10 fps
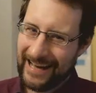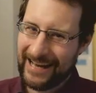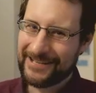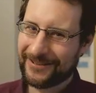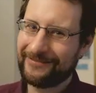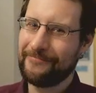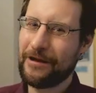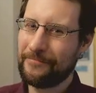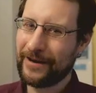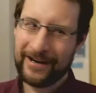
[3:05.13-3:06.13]
I should
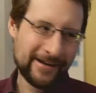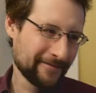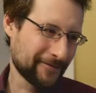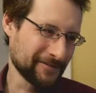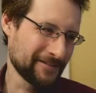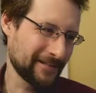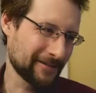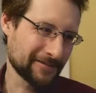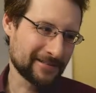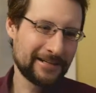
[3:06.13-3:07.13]
remember, for the sake
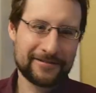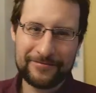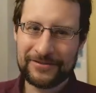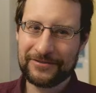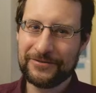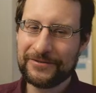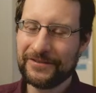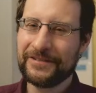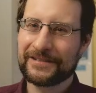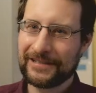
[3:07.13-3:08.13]
of this live streams, to use
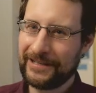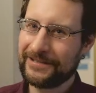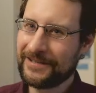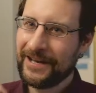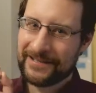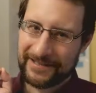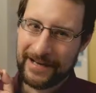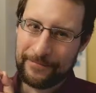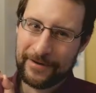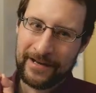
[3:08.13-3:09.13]
syntax highlighting. The
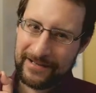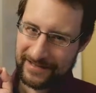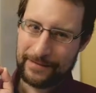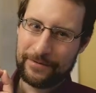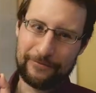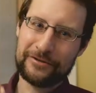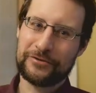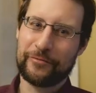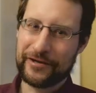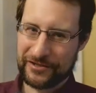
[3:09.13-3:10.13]
number one
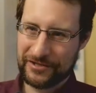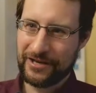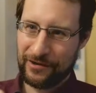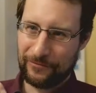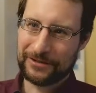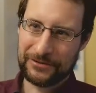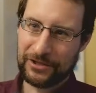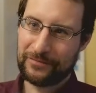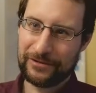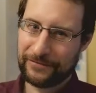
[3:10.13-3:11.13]
question, what
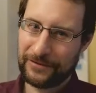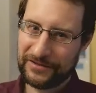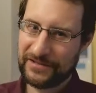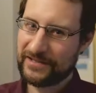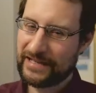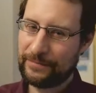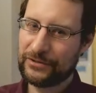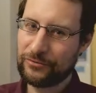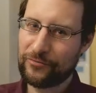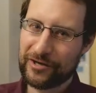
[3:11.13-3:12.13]
terminal font is it? The number
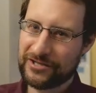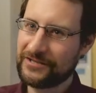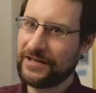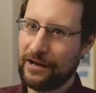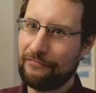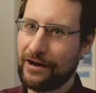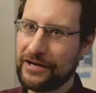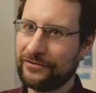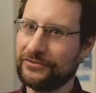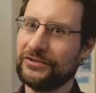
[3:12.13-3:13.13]
two question is, why
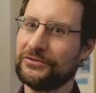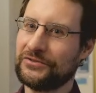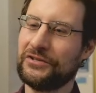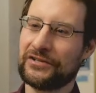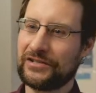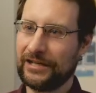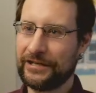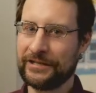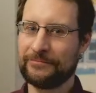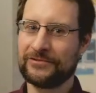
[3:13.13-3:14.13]
don't you use syntax
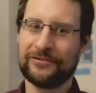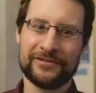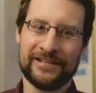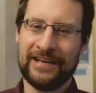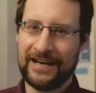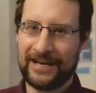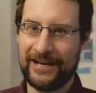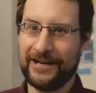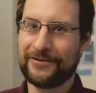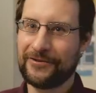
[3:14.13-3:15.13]
highlighting? Because
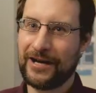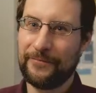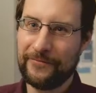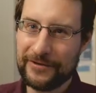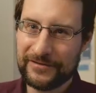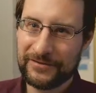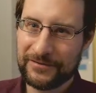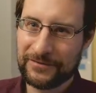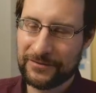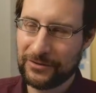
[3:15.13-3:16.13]
I grew up with
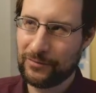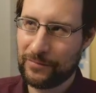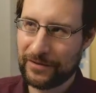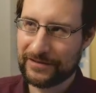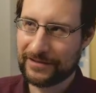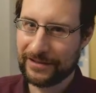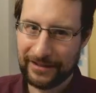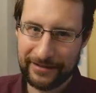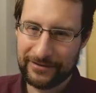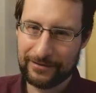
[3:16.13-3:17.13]
Turbo Pascal
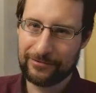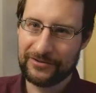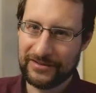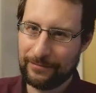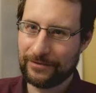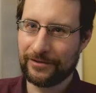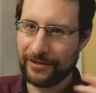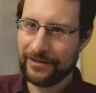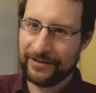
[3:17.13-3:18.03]
and Turbo Assembler.